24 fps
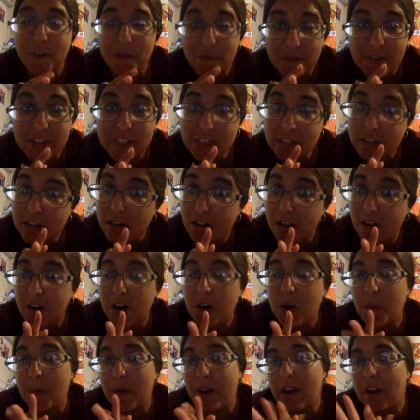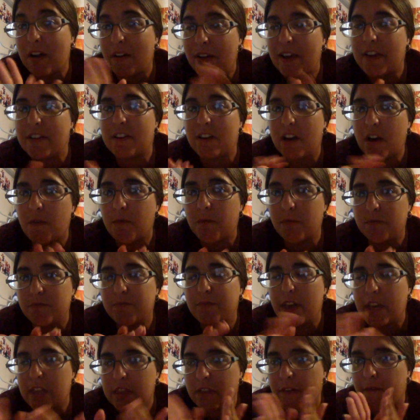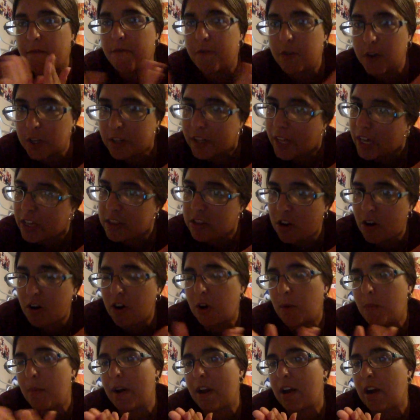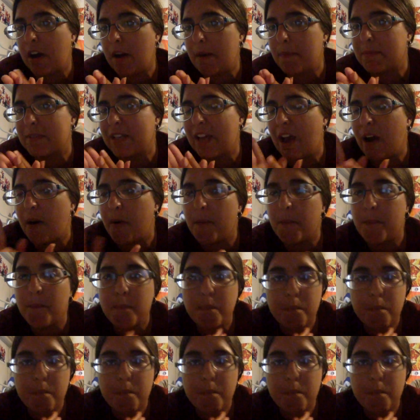physical arc the full length arc when it comes out